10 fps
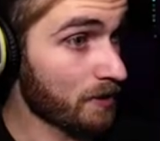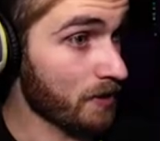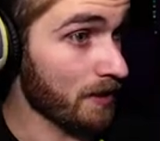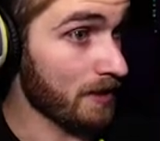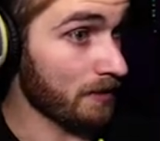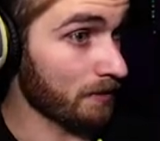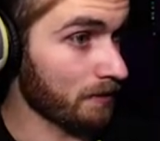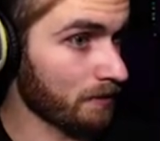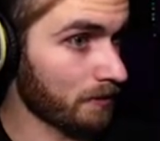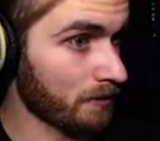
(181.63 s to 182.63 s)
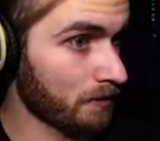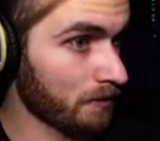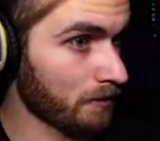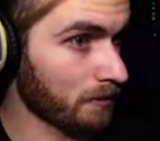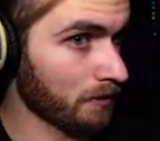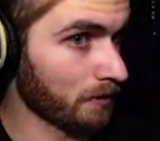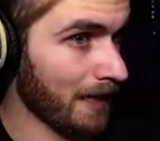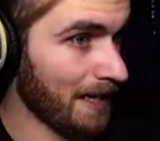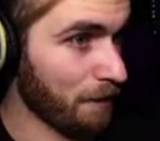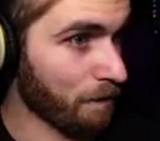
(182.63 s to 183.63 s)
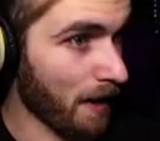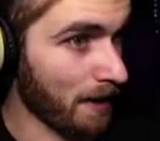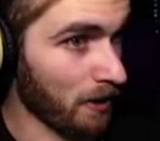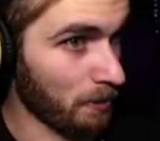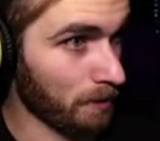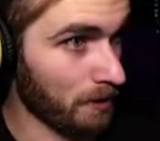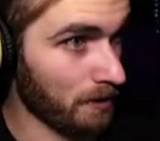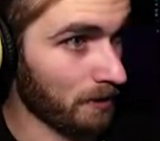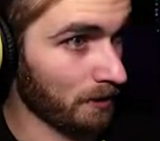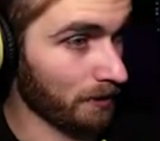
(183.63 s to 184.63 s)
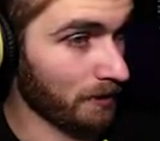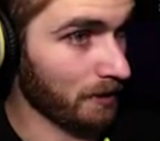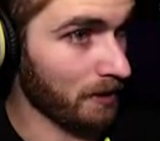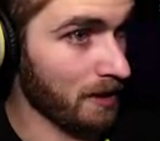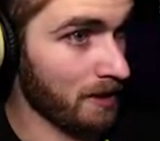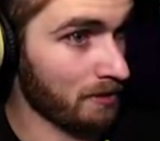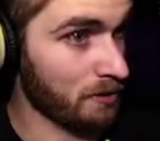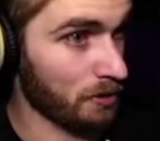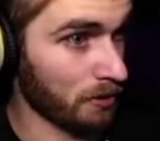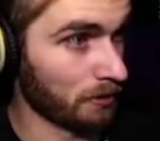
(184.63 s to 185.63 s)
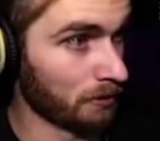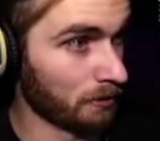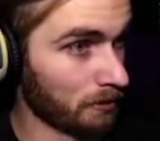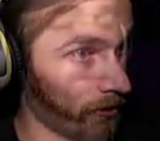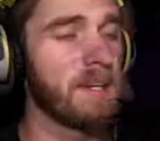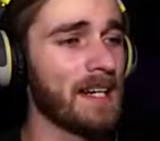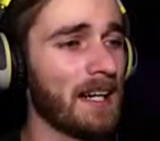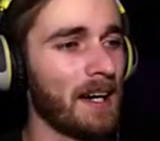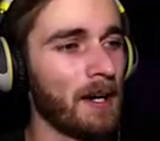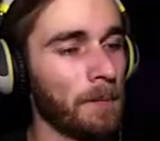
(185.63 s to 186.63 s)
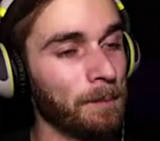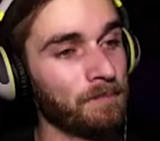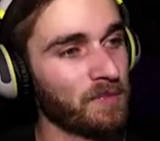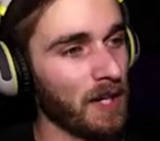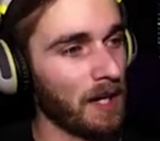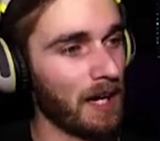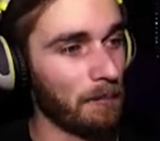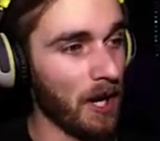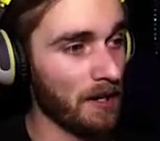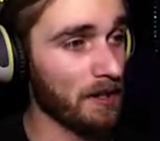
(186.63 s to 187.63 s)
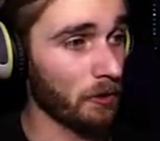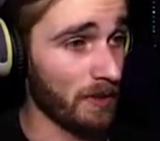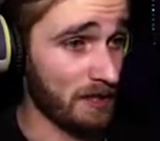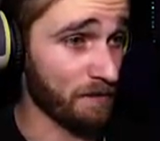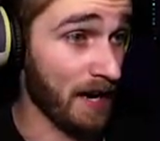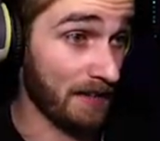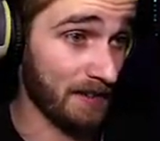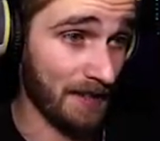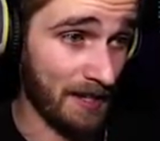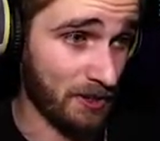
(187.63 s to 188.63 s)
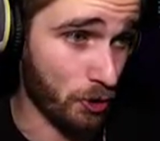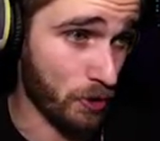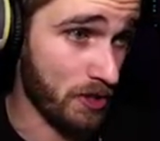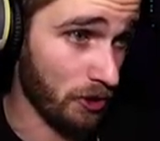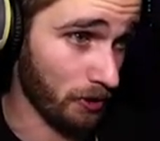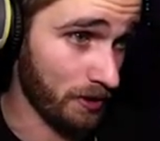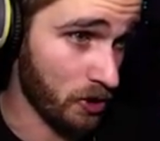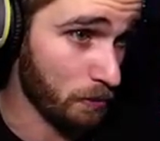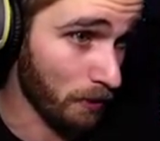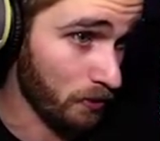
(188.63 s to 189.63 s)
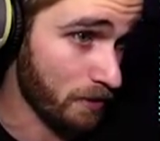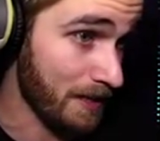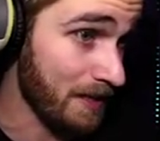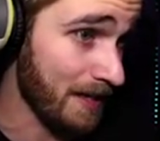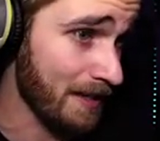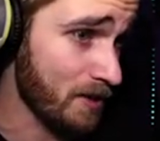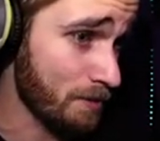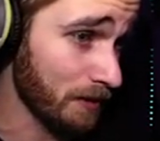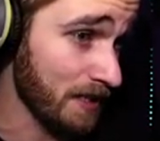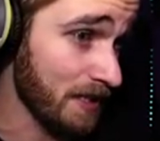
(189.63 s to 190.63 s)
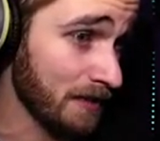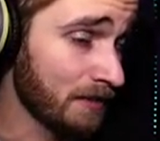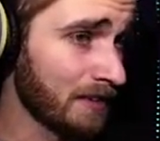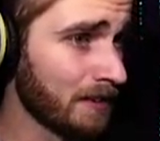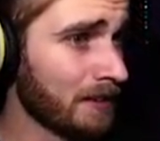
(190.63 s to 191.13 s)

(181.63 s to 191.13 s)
So I need fire to put on the candle. But yeah, I'm not ignoring the fact that tree totally just spoke to me and is bleeding